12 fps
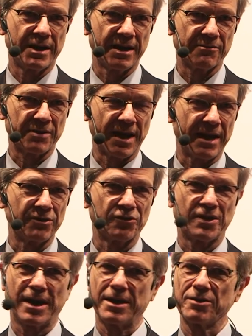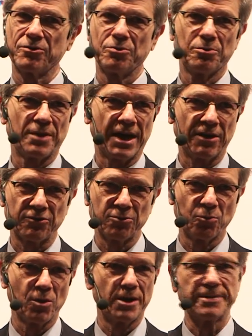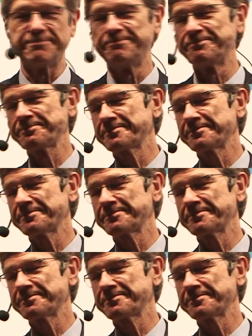In Afghanistan in 2001,